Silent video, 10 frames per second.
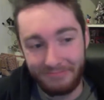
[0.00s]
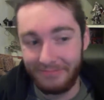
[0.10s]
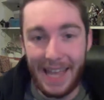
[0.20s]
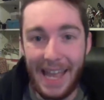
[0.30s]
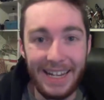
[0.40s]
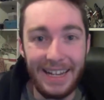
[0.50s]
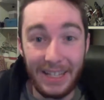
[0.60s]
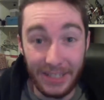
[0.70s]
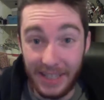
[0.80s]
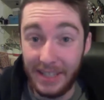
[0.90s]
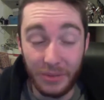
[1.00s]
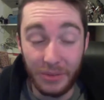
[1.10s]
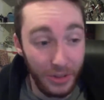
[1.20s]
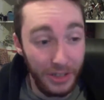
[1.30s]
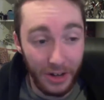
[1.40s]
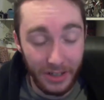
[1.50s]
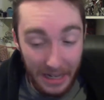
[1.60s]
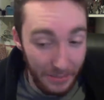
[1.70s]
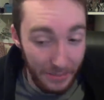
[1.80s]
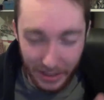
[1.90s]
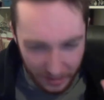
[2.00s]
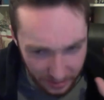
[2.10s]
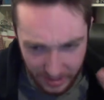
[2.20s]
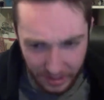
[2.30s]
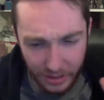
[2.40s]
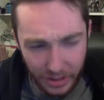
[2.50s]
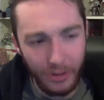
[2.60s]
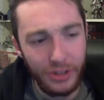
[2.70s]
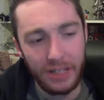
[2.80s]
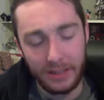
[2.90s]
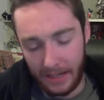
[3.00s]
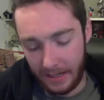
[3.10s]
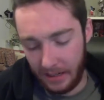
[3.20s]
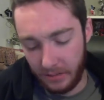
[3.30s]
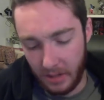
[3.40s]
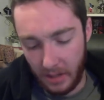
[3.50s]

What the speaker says: hey, it's a really hard game. But seriously, go check that out.